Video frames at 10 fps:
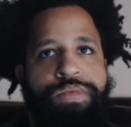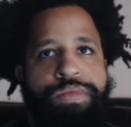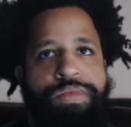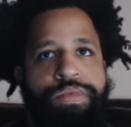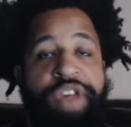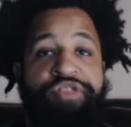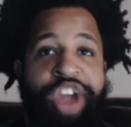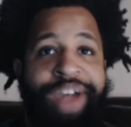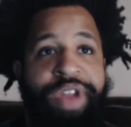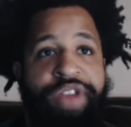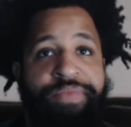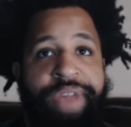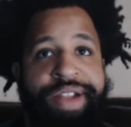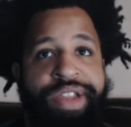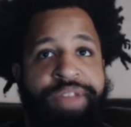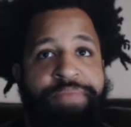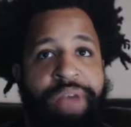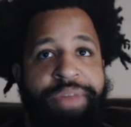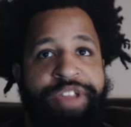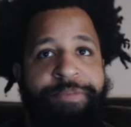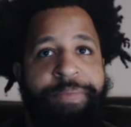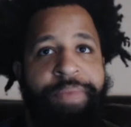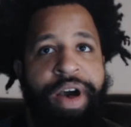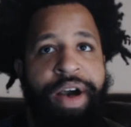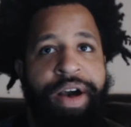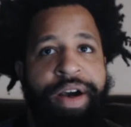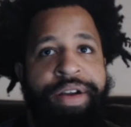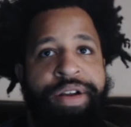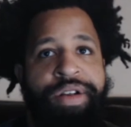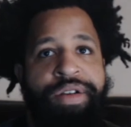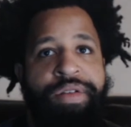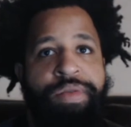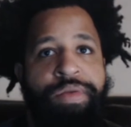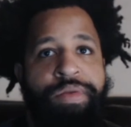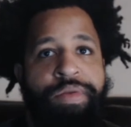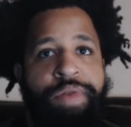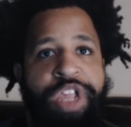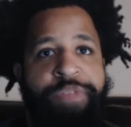Nice jab there from Yancey. Probably his